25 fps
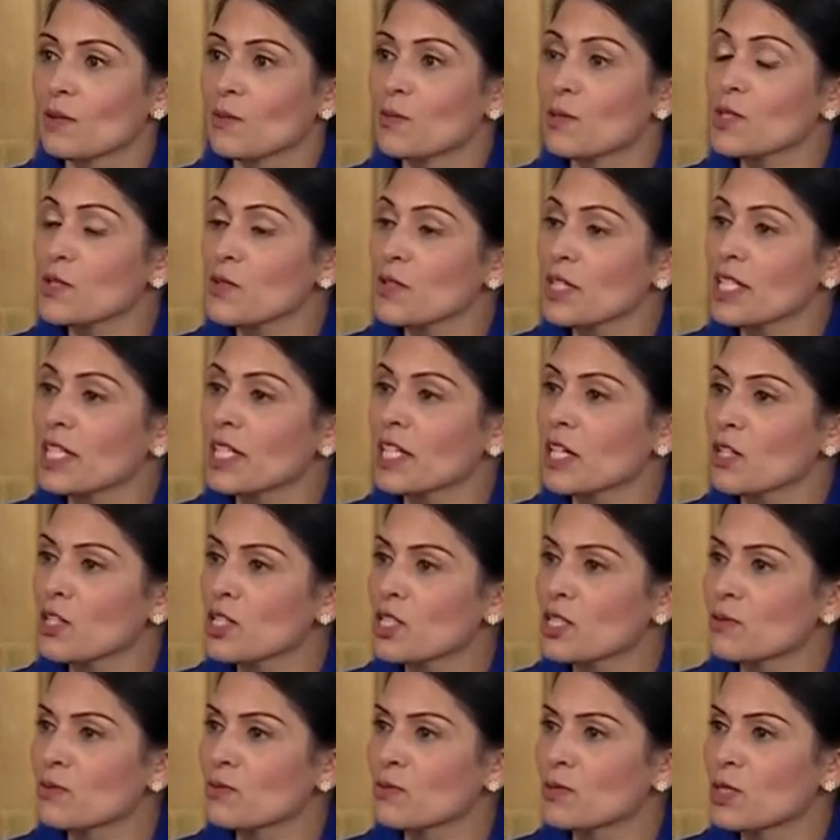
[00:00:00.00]
Was there anything
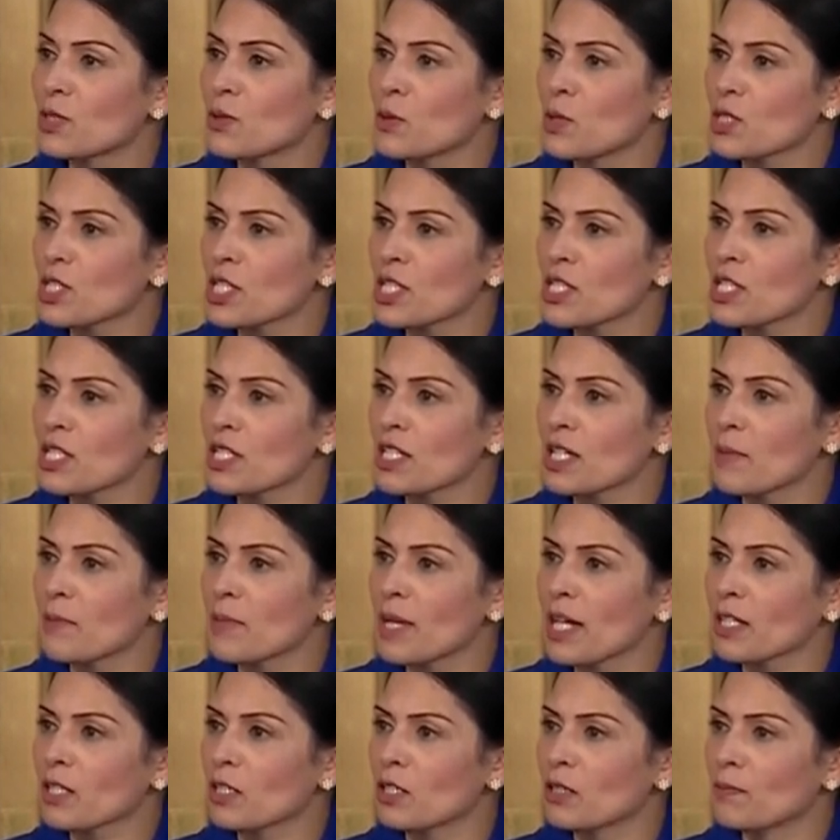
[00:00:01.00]
else you wanted to come
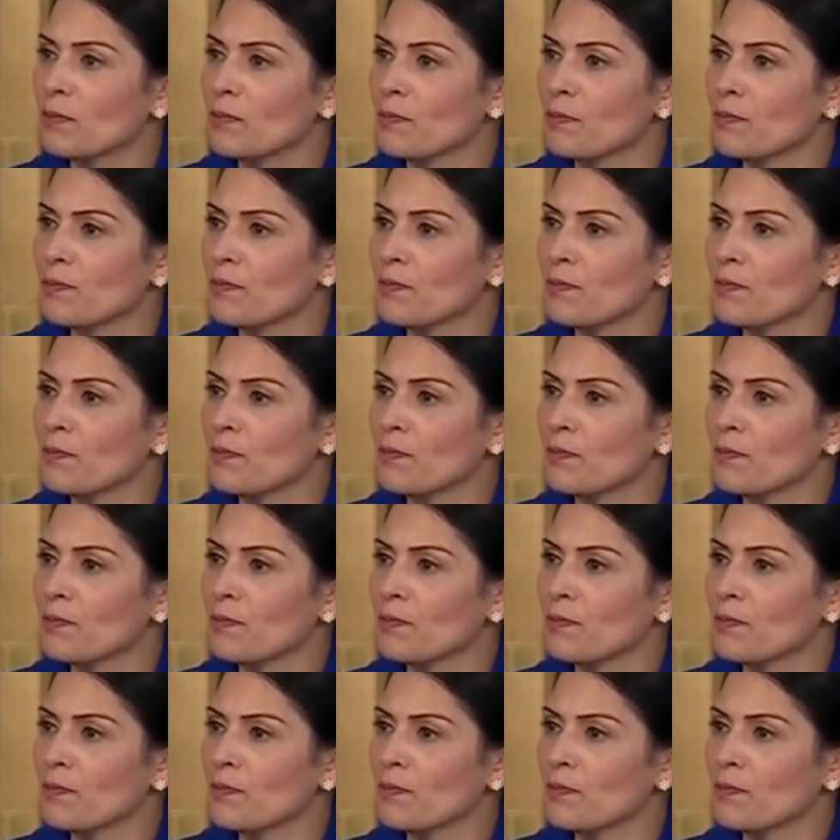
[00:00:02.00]
back on?